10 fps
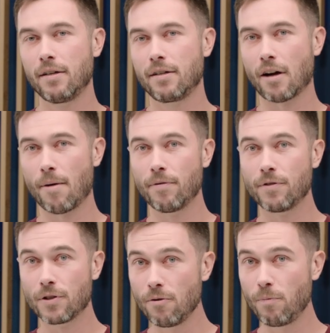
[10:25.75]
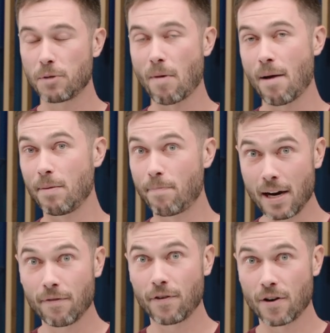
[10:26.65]
type of zoom, which might be
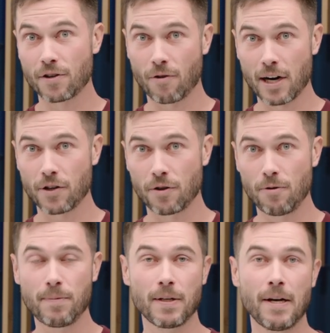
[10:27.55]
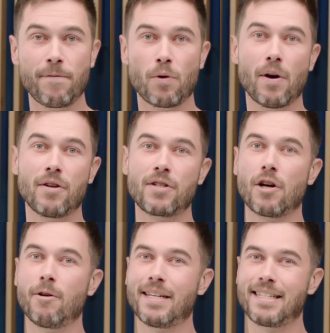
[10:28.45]
better for those crash zooms, where it's
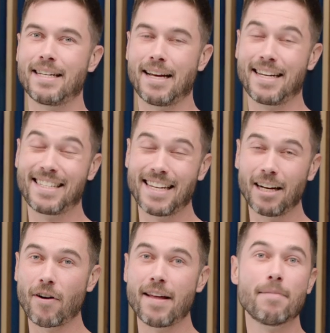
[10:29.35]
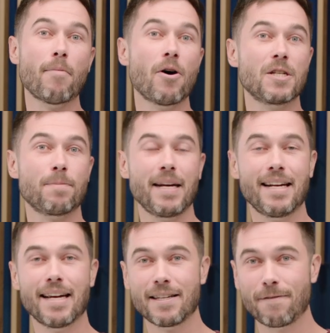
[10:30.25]
going to accelerate the motor
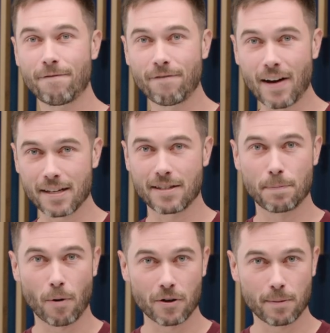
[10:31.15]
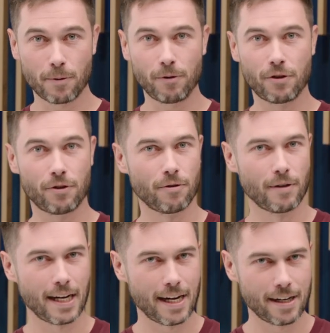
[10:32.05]
speed as fast as possible to
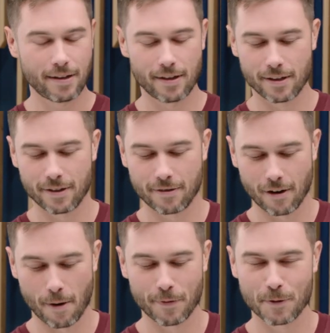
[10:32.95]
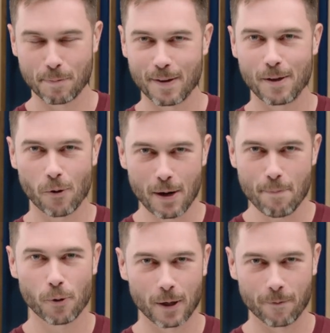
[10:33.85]
hit the type of speed that you're
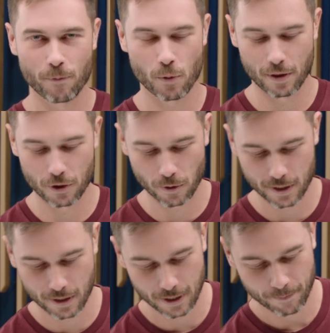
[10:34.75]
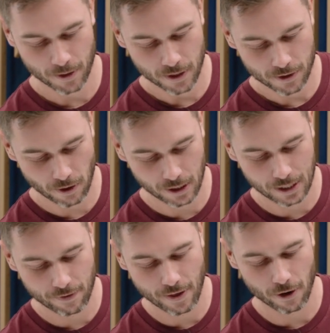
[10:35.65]
inputting with the joystick. So I'm going to
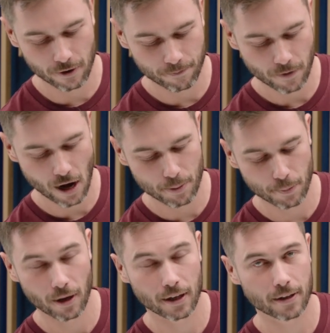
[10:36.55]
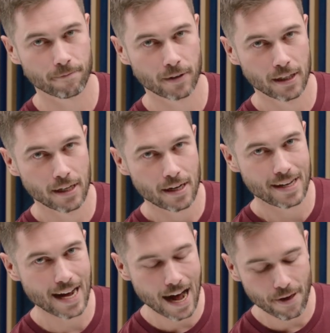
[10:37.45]
leave that on hyperbolic.
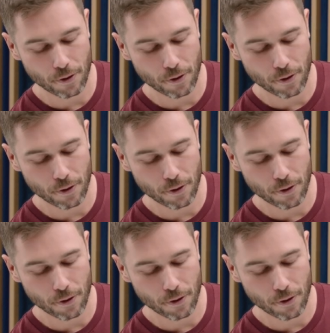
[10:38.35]
The other